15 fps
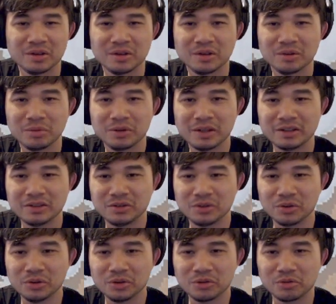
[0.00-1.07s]
But that's an
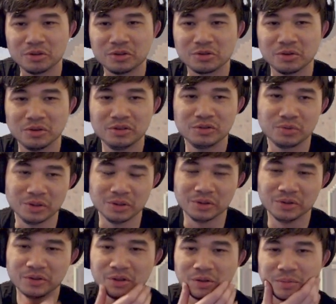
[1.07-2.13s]
early creature. This
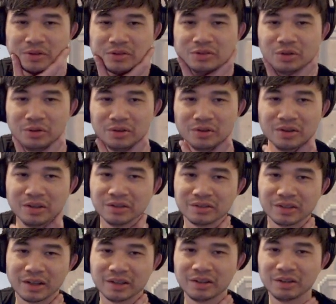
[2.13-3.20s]
wheeled, but so did this.
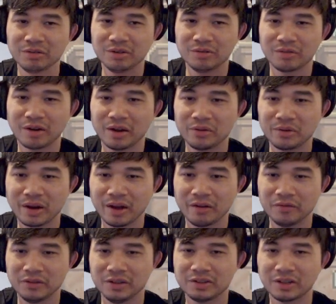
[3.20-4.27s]
And I think we'd rather have
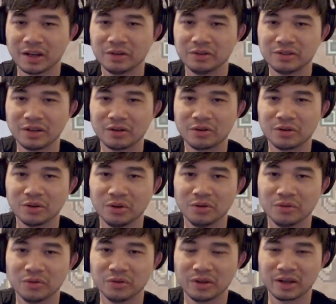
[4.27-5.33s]
the Tidal Terror
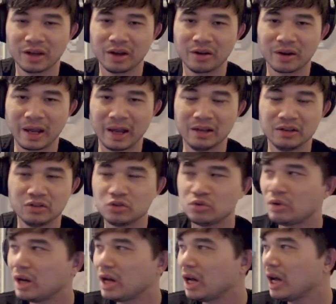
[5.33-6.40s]
over the
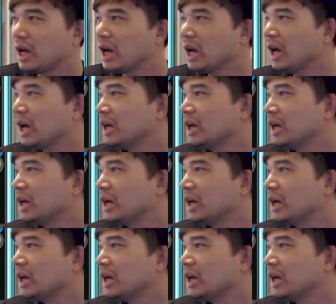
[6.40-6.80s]
Gargantua.